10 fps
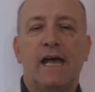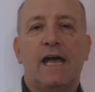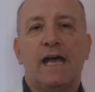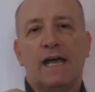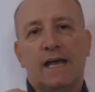
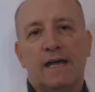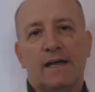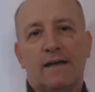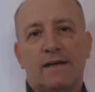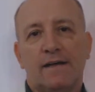
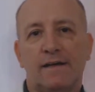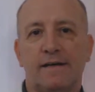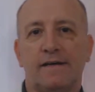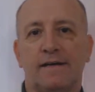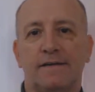
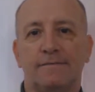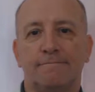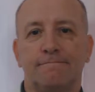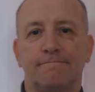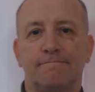
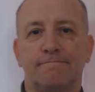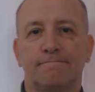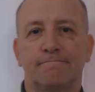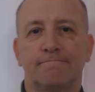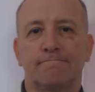
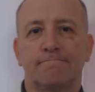Nobody speaks.